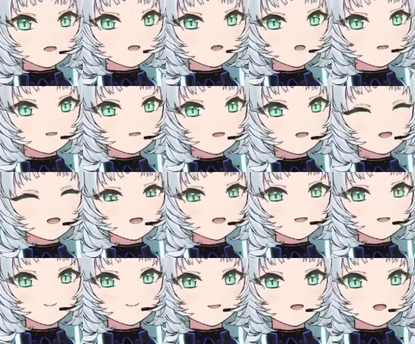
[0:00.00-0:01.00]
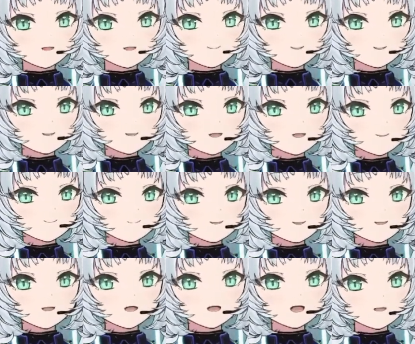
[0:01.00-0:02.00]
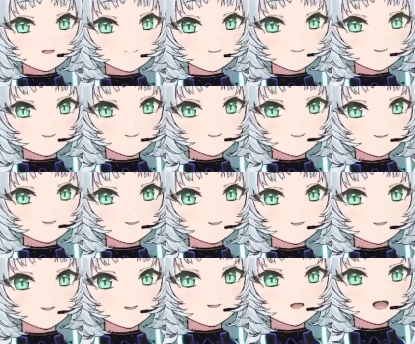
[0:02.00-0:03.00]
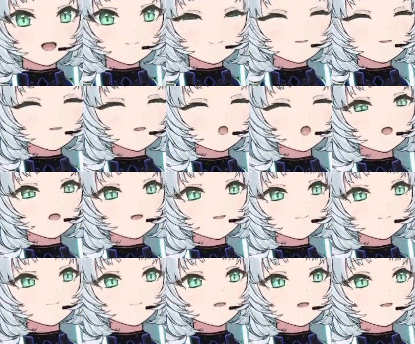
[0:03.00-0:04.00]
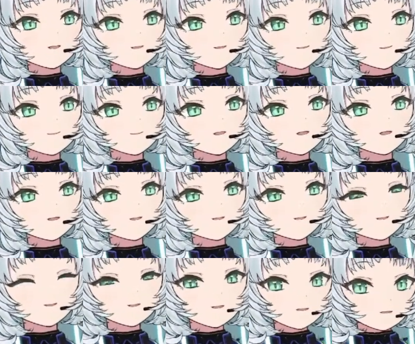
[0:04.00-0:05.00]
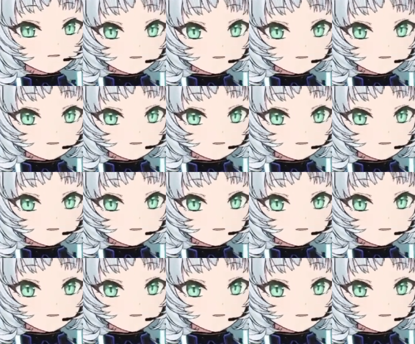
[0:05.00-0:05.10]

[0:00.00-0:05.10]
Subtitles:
We here at the Off the Scuff office have a wide breadth of skill.